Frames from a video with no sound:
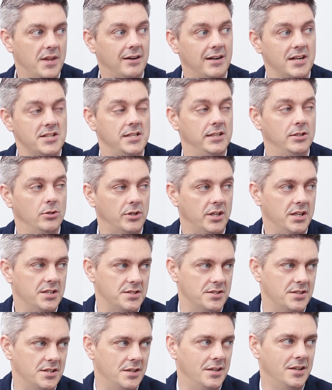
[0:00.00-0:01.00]
They're actually looking
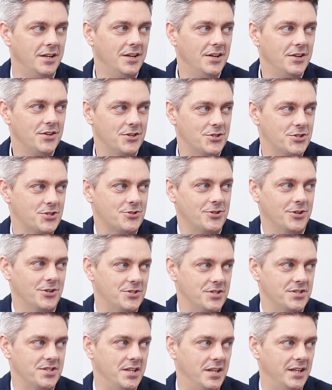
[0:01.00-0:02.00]
to the
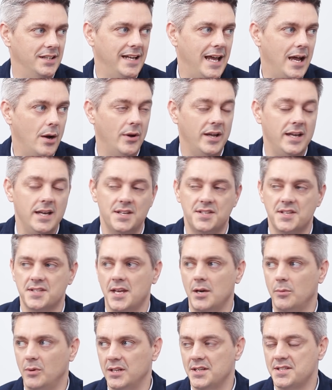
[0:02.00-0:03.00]
structures that are now here to
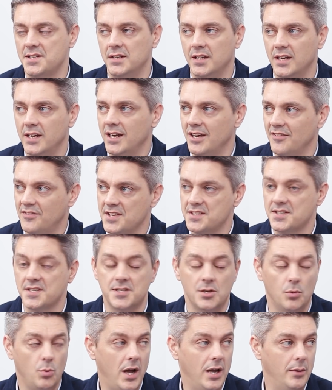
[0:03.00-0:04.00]
say, well, listen, if this
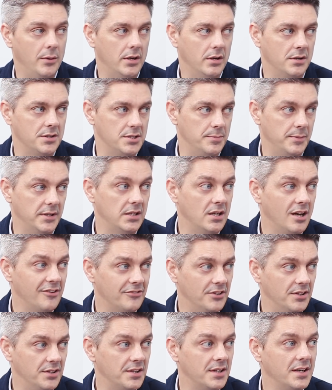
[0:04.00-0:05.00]
is the way we're going to be
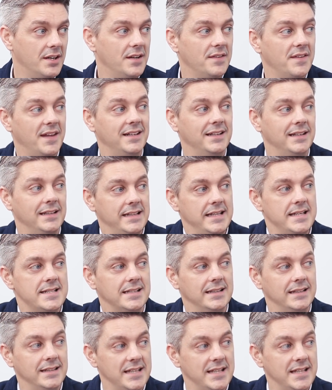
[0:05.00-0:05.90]
governed, then at least